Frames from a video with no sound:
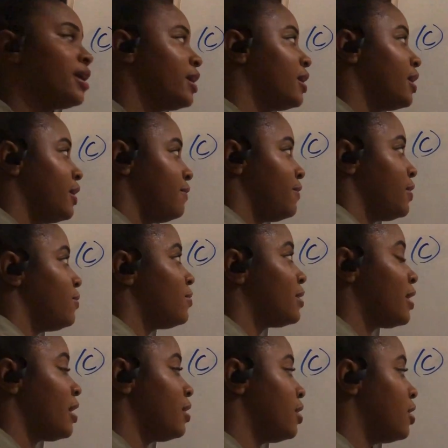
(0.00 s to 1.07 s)
If you
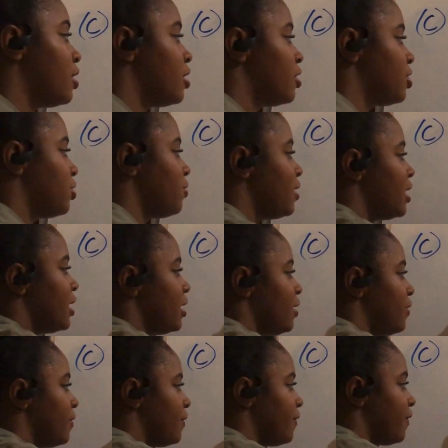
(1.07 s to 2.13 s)
said 3,
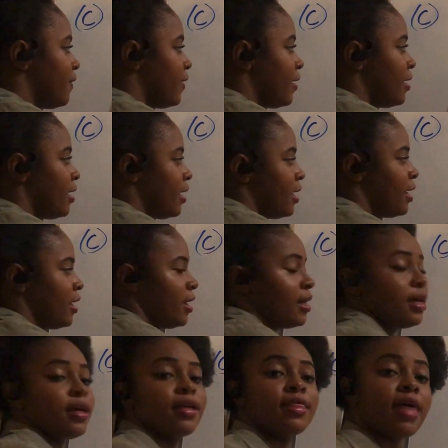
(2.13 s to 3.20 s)

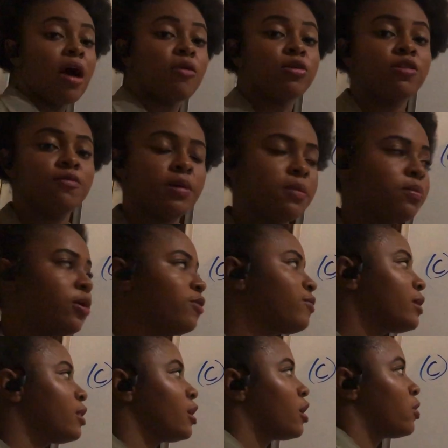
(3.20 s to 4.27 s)
that would have been
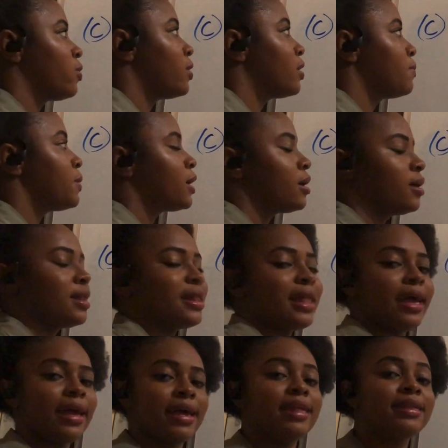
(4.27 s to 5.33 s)
perfectly correct, because
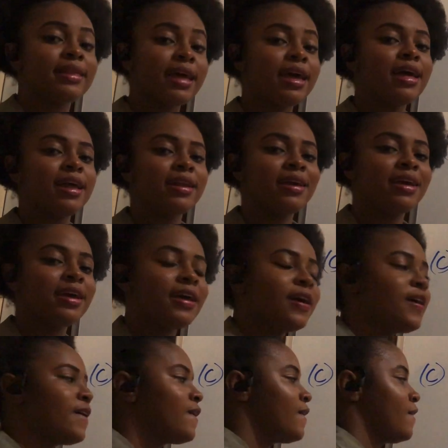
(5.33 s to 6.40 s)
like I said,
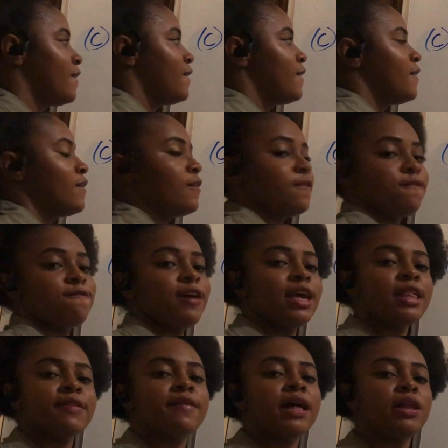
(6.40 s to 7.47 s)
the face
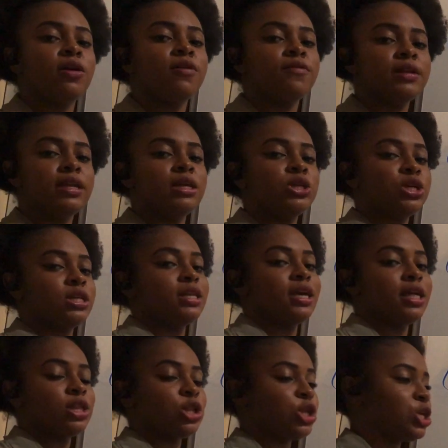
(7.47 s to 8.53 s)
value of a digit
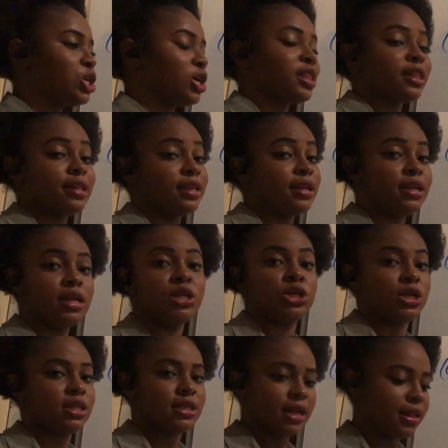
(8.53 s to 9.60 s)
is just the
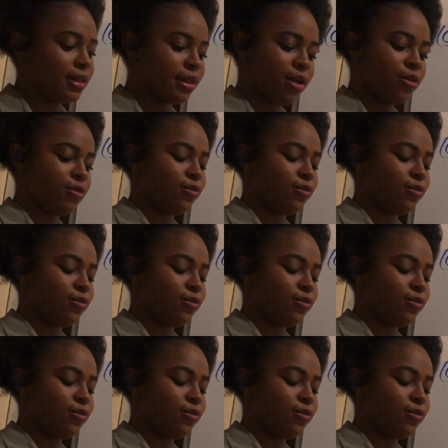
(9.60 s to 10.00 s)
digit itself.